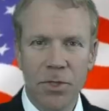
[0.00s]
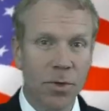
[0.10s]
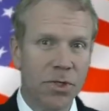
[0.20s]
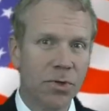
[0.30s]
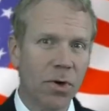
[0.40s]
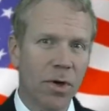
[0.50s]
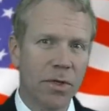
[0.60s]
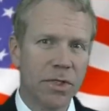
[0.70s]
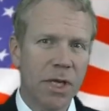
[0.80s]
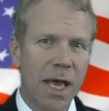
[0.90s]
George
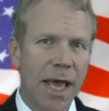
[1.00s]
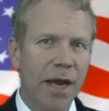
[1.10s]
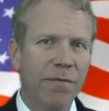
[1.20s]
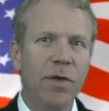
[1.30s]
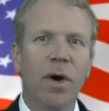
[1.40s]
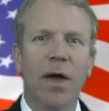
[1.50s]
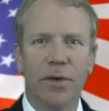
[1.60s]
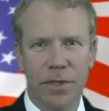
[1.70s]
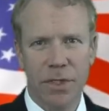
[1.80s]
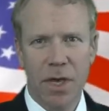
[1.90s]
Soros, and a few
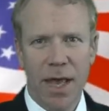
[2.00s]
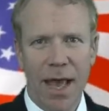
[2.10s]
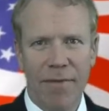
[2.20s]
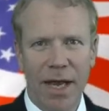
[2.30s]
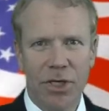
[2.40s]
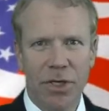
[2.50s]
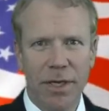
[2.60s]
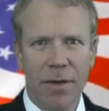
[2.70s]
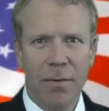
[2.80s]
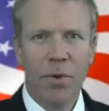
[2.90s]
others have
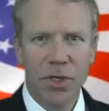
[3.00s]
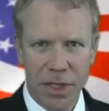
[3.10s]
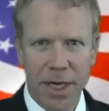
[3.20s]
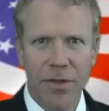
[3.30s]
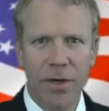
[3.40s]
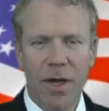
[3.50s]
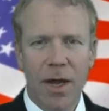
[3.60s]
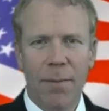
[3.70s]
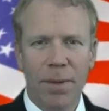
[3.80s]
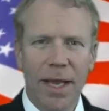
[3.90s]
actually put together
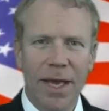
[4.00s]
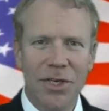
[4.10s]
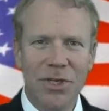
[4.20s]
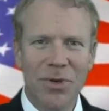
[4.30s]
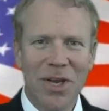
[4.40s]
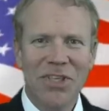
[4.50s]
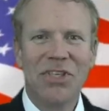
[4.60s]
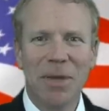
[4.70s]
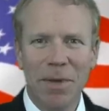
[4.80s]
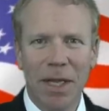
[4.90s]
a plan to
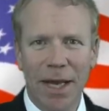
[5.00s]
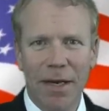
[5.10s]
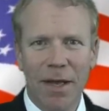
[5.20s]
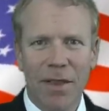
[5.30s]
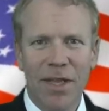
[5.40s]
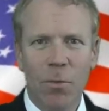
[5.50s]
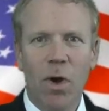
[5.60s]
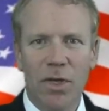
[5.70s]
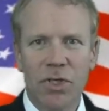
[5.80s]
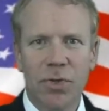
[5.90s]
stimulate the
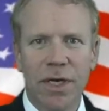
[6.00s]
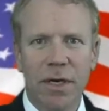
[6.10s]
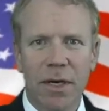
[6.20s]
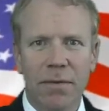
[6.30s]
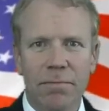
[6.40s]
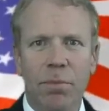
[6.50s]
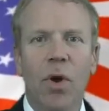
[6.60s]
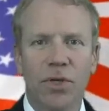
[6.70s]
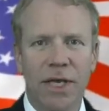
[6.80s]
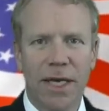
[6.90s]
Wall Street
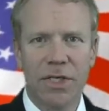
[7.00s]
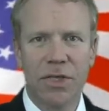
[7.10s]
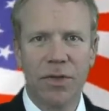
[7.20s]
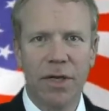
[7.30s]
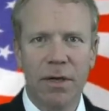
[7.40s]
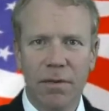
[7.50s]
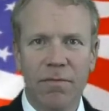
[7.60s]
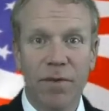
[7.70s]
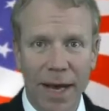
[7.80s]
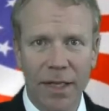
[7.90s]
protests so that
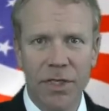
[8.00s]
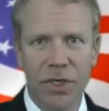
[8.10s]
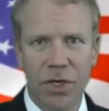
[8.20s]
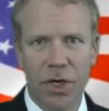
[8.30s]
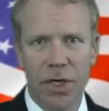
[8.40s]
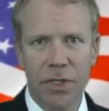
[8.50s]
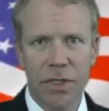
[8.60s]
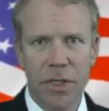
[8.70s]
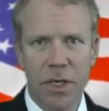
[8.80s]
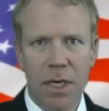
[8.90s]
violence
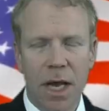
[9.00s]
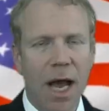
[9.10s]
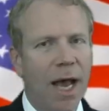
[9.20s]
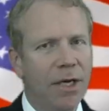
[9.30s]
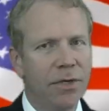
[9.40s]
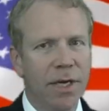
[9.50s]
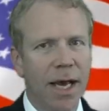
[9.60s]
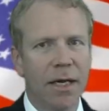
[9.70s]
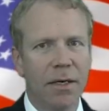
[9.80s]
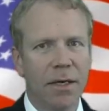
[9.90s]
occurs. I do
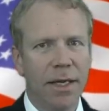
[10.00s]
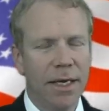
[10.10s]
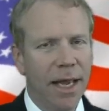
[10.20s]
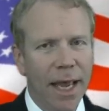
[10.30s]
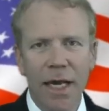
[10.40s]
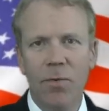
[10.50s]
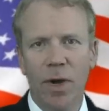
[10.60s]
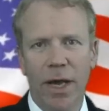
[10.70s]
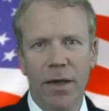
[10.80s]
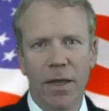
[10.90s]
not in any
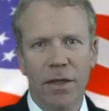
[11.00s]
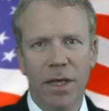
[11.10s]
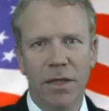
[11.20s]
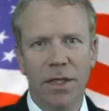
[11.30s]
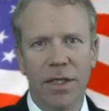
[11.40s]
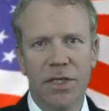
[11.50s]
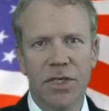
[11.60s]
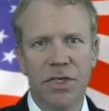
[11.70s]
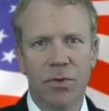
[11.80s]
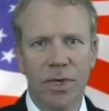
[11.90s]
way think that
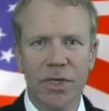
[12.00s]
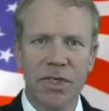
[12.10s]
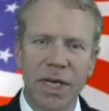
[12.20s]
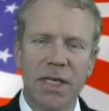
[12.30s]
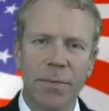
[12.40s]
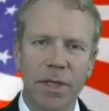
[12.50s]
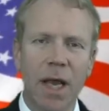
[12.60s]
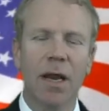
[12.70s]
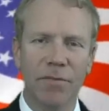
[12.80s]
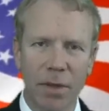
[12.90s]
this is the real
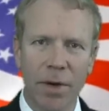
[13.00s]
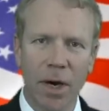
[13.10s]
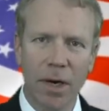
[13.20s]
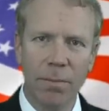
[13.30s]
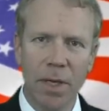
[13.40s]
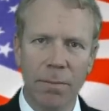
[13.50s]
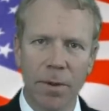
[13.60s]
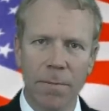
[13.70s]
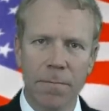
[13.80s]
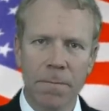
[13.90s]
sentiment of the American
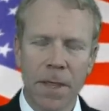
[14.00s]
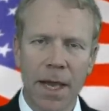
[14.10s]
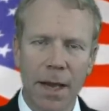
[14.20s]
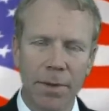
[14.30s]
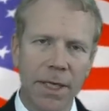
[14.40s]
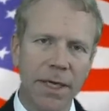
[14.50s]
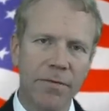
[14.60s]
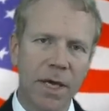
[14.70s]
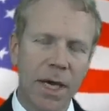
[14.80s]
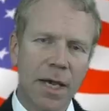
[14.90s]
people. And I
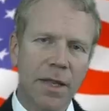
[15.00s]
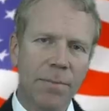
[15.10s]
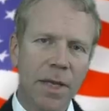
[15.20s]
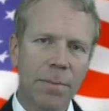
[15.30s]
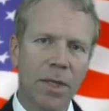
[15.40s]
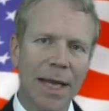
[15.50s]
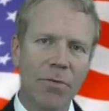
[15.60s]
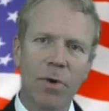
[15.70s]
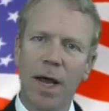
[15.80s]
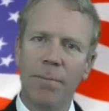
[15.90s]
believe that people
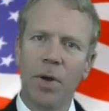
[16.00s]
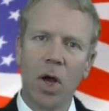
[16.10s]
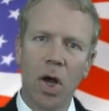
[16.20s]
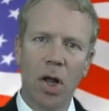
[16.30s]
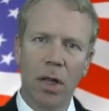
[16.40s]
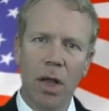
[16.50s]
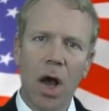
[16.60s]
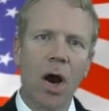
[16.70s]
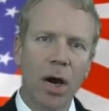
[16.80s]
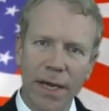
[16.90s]
like Ron Paul
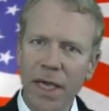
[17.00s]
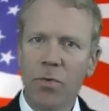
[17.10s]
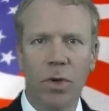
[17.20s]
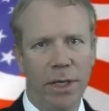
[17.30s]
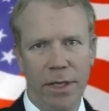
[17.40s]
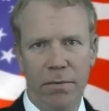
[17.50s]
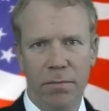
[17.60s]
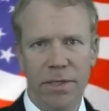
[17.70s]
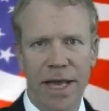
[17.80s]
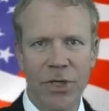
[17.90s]
are equally
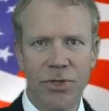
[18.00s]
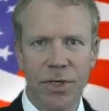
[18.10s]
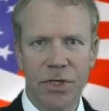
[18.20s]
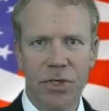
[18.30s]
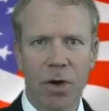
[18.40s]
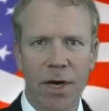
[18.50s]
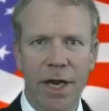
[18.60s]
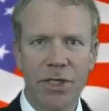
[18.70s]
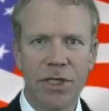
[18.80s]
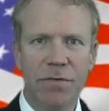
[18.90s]
dangerous to our
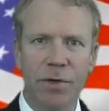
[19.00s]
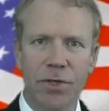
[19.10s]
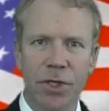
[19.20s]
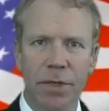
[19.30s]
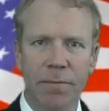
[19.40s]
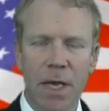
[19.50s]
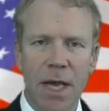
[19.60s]
nation's future.